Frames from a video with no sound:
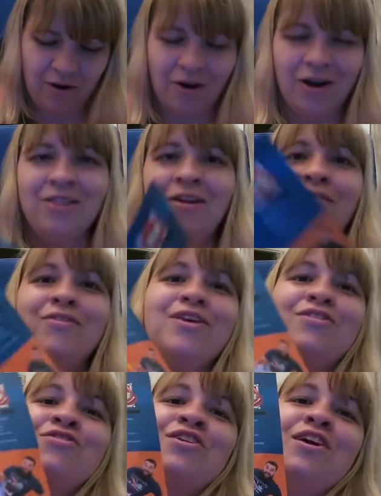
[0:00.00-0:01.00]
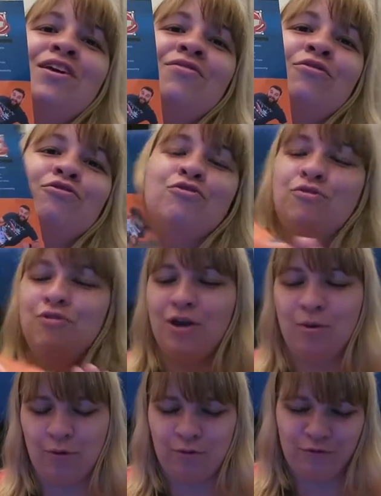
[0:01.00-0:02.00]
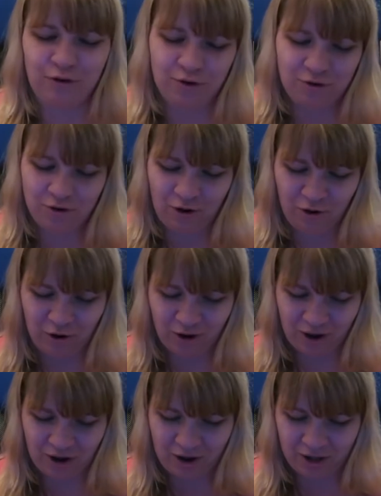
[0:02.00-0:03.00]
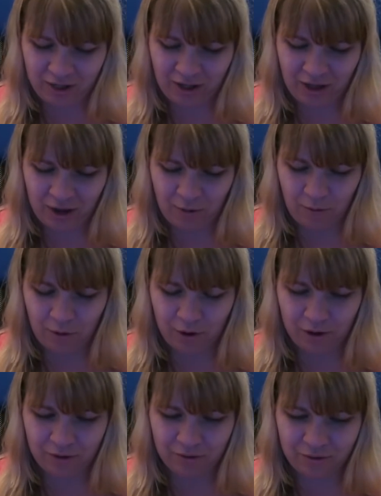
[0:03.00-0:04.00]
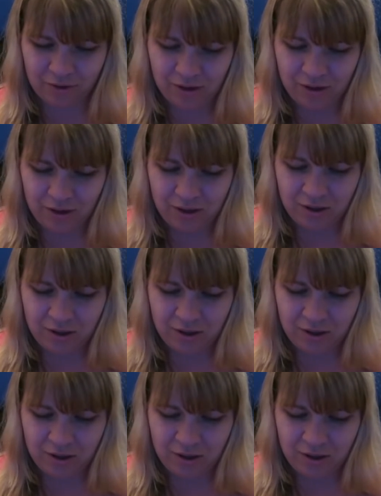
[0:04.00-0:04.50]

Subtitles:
Oh, I love these tees for two. You can get one for your dog. I kind of like one.